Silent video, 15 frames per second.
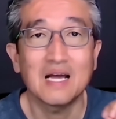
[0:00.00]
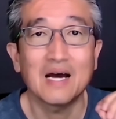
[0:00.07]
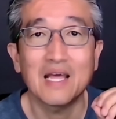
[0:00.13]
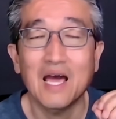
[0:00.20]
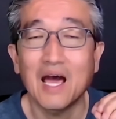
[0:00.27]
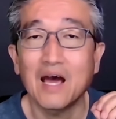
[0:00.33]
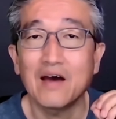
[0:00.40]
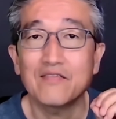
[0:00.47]
not
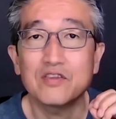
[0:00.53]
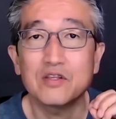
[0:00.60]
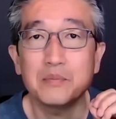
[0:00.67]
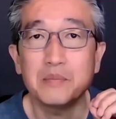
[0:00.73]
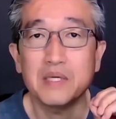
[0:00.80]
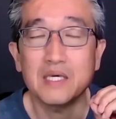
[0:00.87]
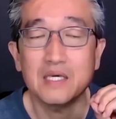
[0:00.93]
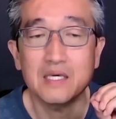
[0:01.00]
have to
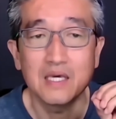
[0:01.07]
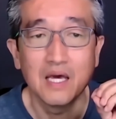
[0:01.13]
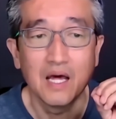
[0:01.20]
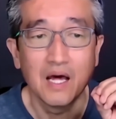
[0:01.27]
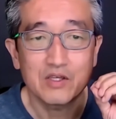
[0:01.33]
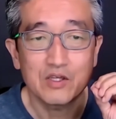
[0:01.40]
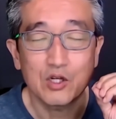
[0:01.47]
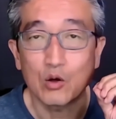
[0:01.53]
be,
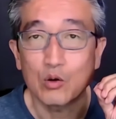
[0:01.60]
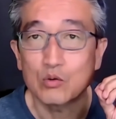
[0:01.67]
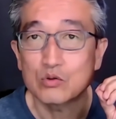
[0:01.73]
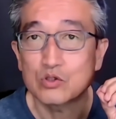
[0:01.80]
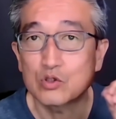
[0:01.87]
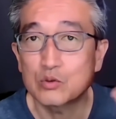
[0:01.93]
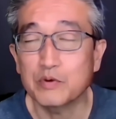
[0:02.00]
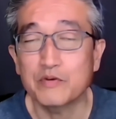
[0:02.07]

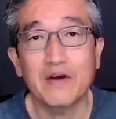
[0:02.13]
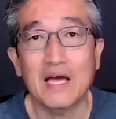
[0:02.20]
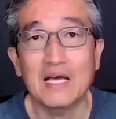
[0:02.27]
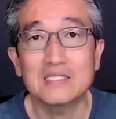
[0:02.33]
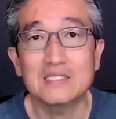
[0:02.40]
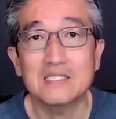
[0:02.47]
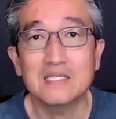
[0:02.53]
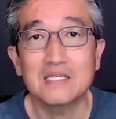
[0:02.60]
super
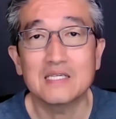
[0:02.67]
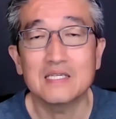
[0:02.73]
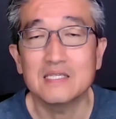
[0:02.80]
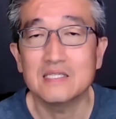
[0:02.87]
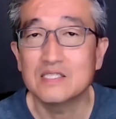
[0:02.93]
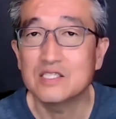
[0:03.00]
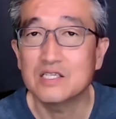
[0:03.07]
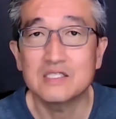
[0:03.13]
fancy.
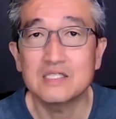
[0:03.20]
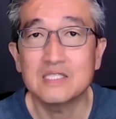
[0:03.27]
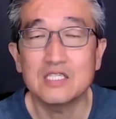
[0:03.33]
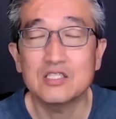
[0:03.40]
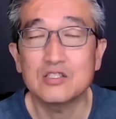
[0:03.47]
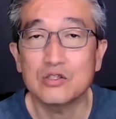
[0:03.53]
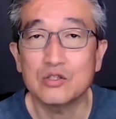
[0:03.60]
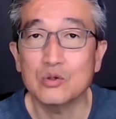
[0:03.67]
Just
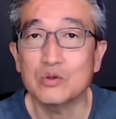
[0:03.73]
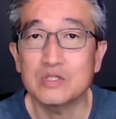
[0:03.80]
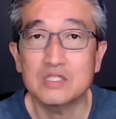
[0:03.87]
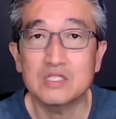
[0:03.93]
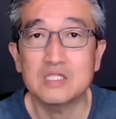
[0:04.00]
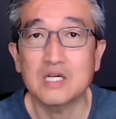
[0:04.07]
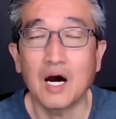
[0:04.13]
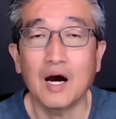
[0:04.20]
needs to do
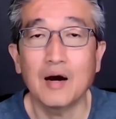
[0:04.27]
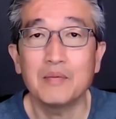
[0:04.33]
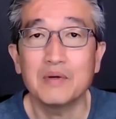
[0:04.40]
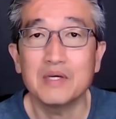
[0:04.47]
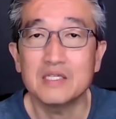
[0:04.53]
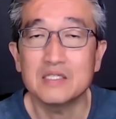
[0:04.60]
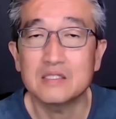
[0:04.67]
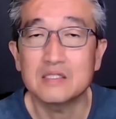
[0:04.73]
his job,
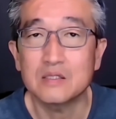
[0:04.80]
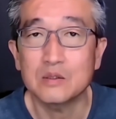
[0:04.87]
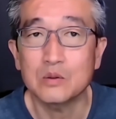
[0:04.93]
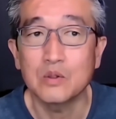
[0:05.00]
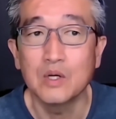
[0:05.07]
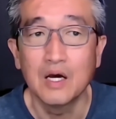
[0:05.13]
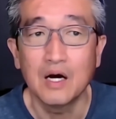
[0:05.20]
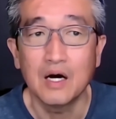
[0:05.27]
is to
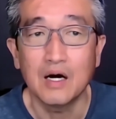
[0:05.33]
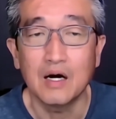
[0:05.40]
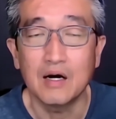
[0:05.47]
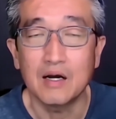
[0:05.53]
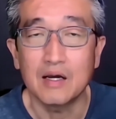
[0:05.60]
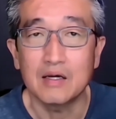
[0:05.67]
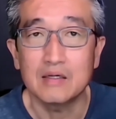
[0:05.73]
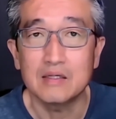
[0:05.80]

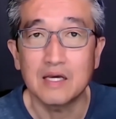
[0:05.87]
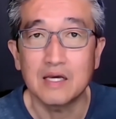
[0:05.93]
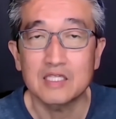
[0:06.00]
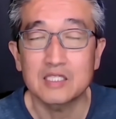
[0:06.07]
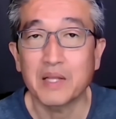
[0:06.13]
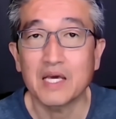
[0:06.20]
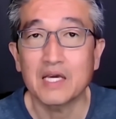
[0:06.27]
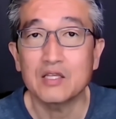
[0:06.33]

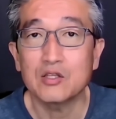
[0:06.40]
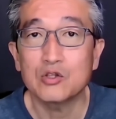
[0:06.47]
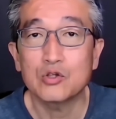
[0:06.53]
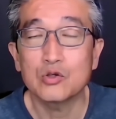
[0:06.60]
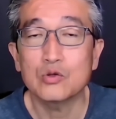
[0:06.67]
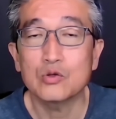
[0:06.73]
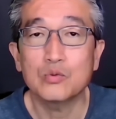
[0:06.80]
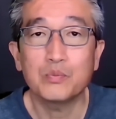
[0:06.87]
explain
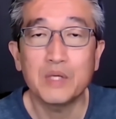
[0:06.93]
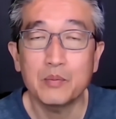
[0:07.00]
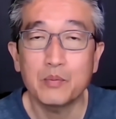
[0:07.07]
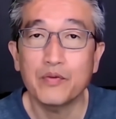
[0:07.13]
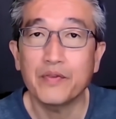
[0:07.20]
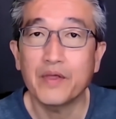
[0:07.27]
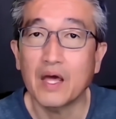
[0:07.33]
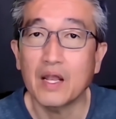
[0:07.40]
to
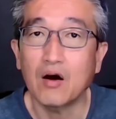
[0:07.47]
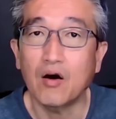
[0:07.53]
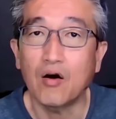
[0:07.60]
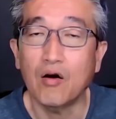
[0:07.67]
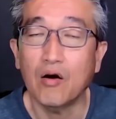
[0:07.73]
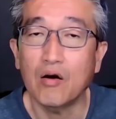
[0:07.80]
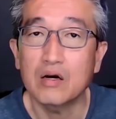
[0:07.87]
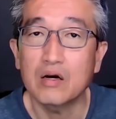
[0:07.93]
people that
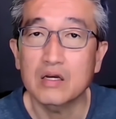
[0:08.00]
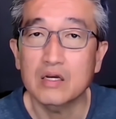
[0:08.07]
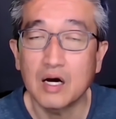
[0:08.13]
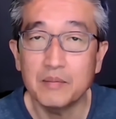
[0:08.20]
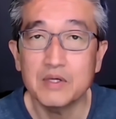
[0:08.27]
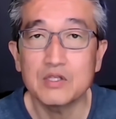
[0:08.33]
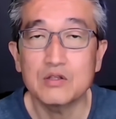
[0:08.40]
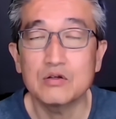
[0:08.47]
are
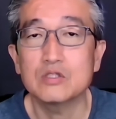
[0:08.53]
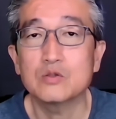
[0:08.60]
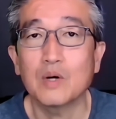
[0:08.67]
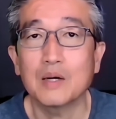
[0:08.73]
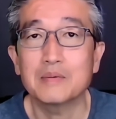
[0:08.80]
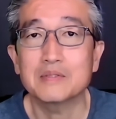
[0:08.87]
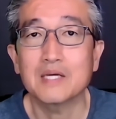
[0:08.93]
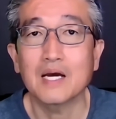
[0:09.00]
coming to his
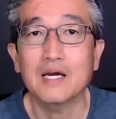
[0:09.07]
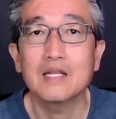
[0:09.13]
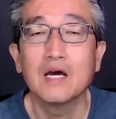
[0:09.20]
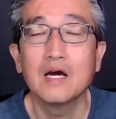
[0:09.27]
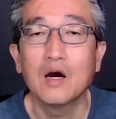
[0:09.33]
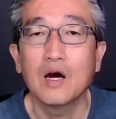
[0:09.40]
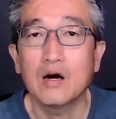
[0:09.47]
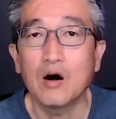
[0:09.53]
website
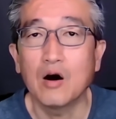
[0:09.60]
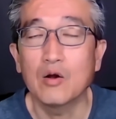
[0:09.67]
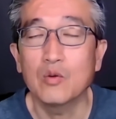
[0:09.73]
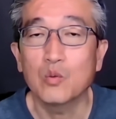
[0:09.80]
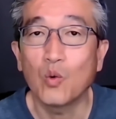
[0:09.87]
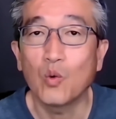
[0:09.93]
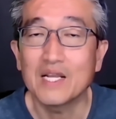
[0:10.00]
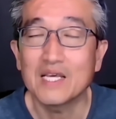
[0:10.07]

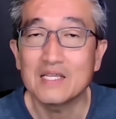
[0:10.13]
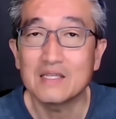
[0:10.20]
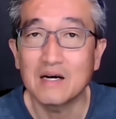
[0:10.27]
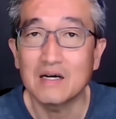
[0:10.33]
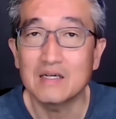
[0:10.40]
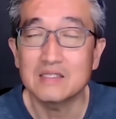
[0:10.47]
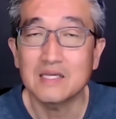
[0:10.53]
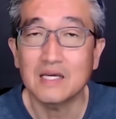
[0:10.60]
on what he
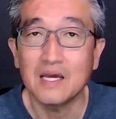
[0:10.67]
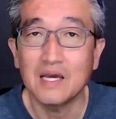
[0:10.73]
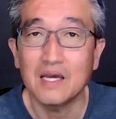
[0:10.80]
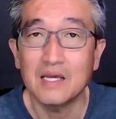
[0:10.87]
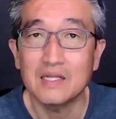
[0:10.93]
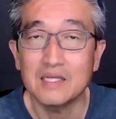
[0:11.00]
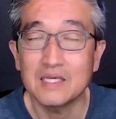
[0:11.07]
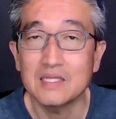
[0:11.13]
does.
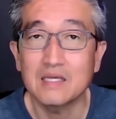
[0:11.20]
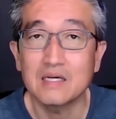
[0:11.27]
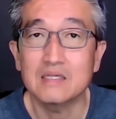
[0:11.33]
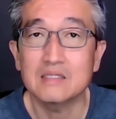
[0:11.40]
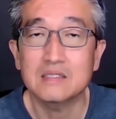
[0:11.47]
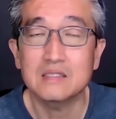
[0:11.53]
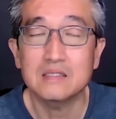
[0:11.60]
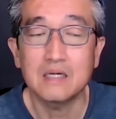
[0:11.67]
And he
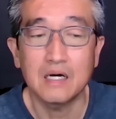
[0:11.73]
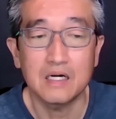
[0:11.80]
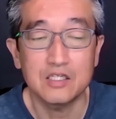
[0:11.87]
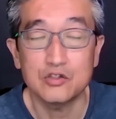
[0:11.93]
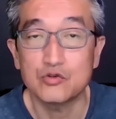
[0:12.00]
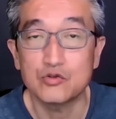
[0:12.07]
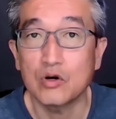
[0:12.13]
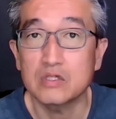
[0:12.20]

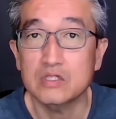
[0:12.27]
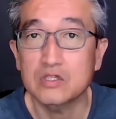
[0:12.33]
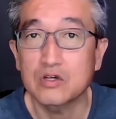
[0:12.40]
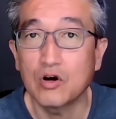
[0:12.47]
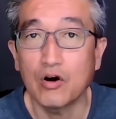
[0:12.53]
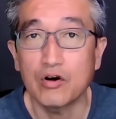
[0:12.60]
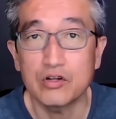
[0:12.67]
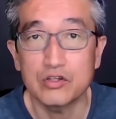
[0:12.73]
draws
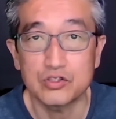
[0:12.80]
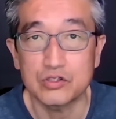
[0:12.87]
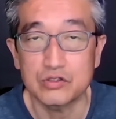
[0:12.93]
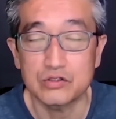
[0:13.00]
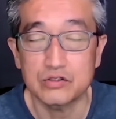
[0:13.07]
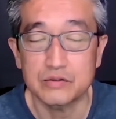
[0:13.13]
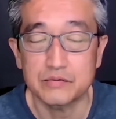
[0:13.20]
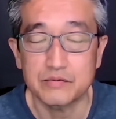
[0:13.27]

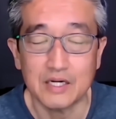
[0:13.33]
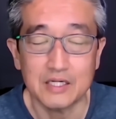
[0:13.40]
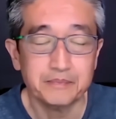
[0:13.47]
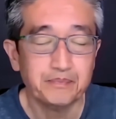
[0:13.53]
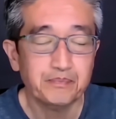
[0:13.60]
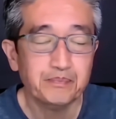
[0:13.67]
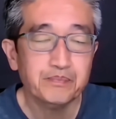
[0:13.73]
caricatures, right?